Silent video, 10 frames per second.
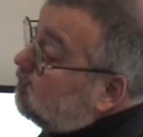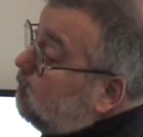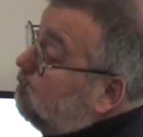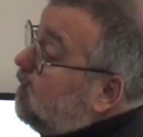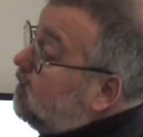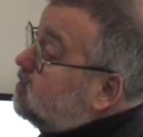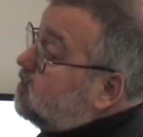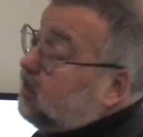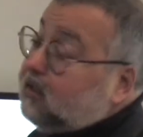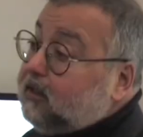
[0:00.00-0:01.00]

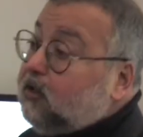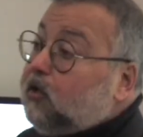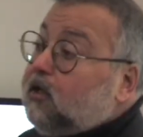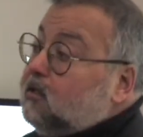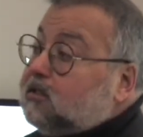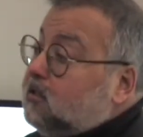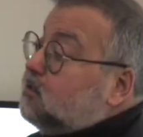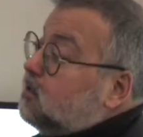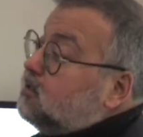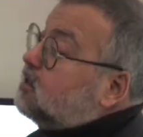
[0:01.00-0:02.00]
manage the category
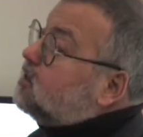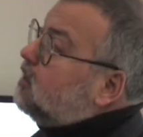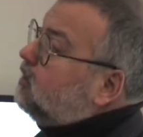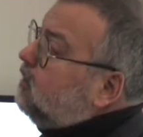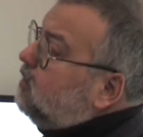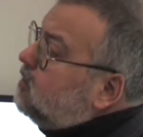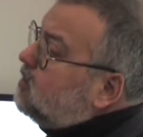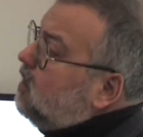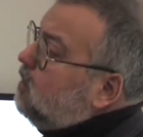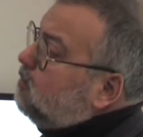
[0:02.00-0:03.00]
is exactly the
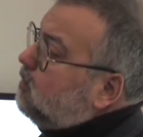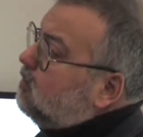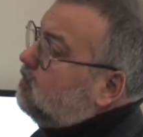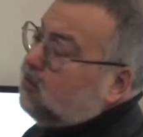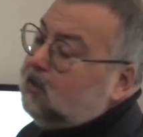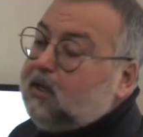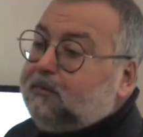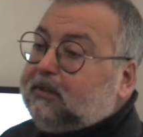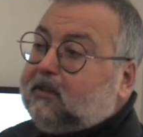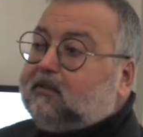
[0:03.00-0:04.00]
same.
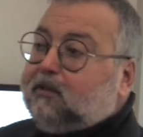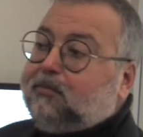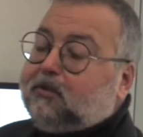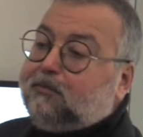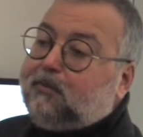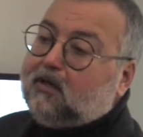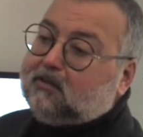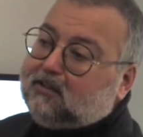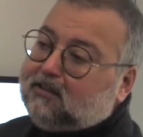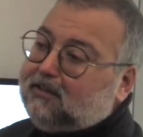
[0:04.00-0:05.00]
But the
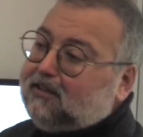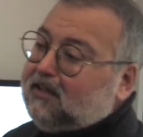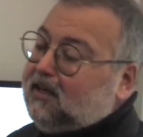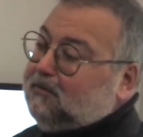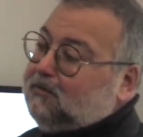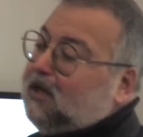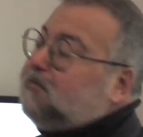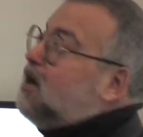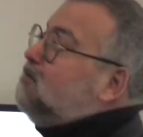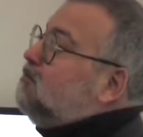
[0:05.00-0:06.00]
part that
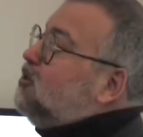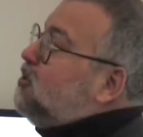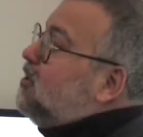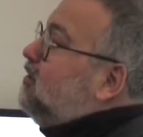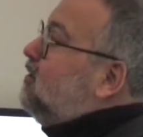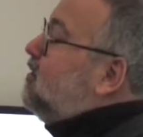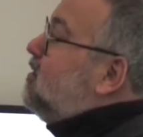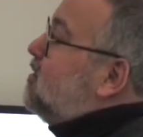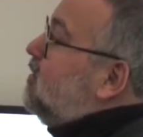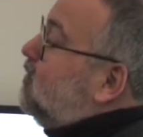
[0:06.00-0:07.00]
I'm mostly
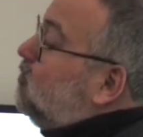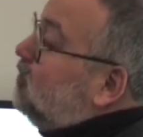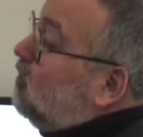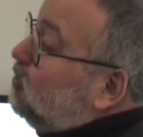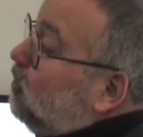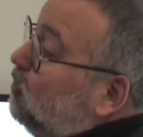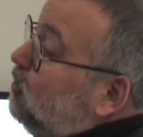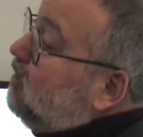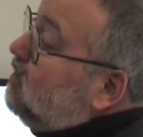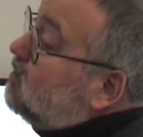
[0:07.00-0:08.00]
interested
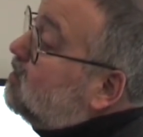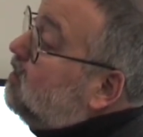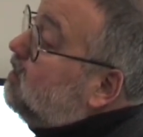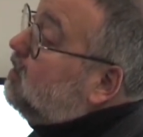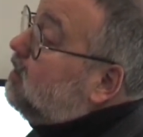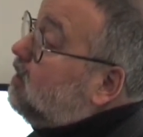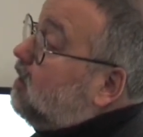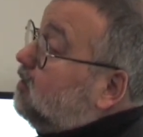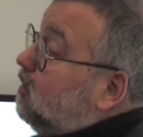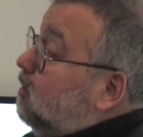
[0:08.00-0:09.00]
on this, and